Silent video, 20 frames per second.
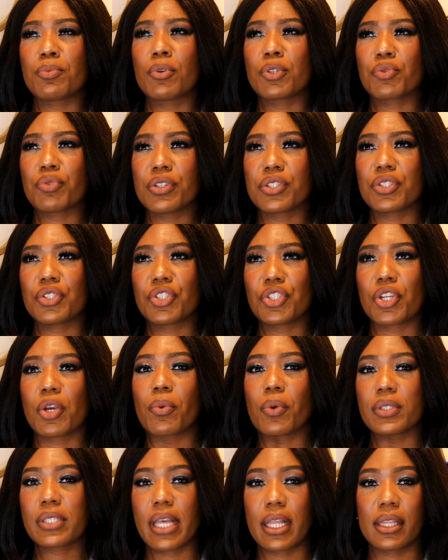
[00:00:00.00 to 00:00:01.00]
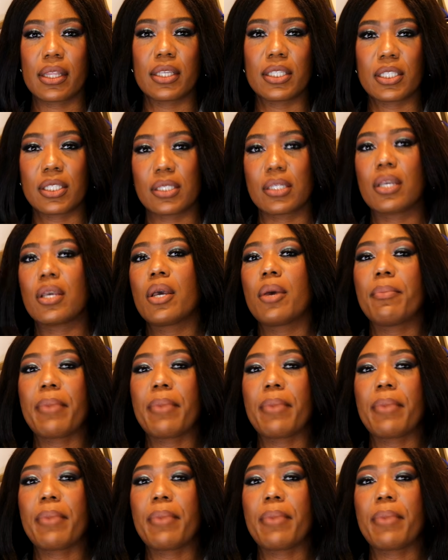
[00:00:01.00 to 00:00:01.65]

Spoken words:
most recent show was at this